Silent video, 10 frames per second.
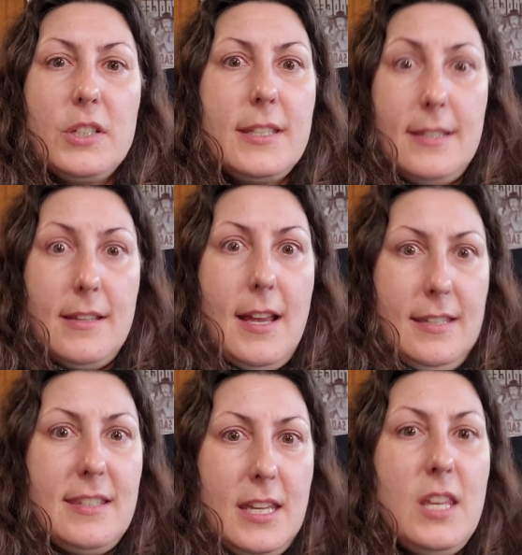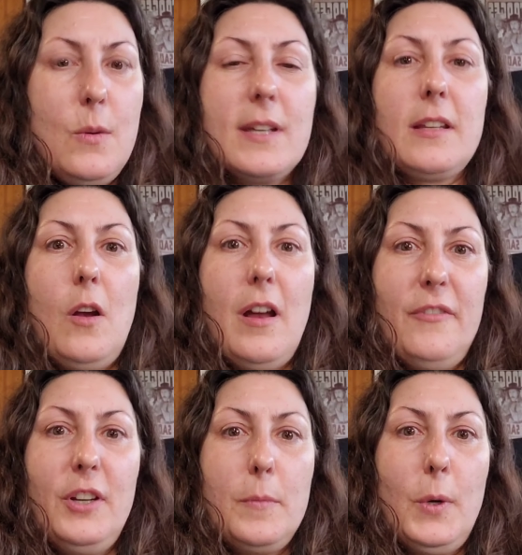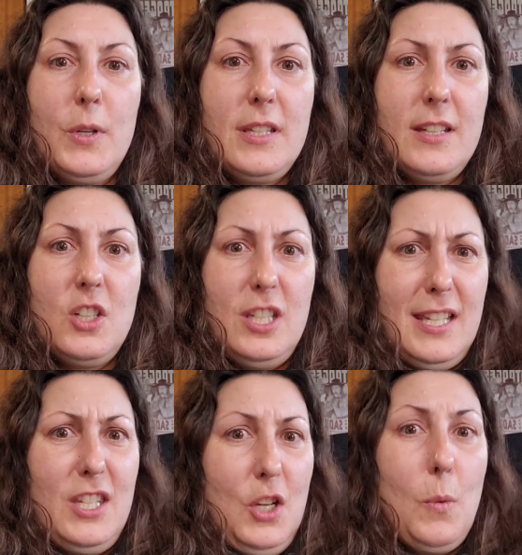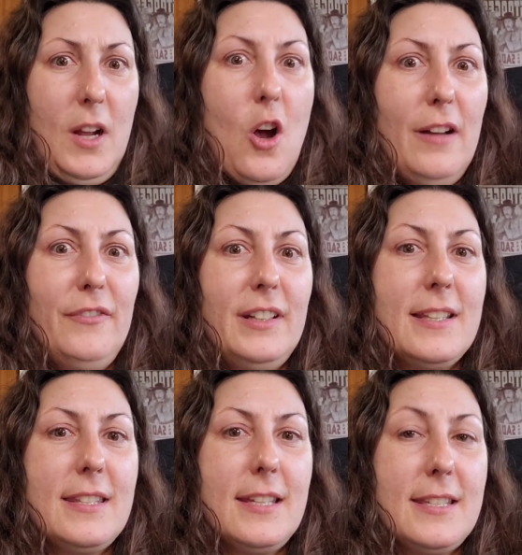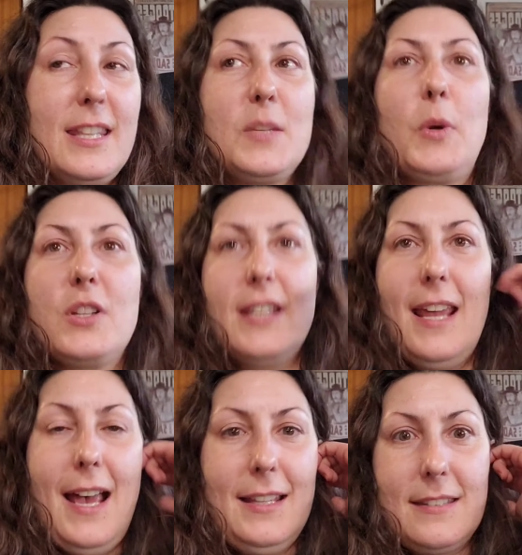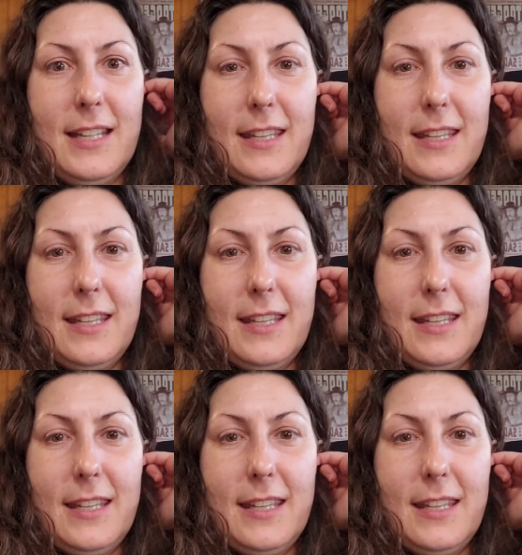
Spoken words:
She says, I see you as a confident person. She says, you know what confidence is? And this person has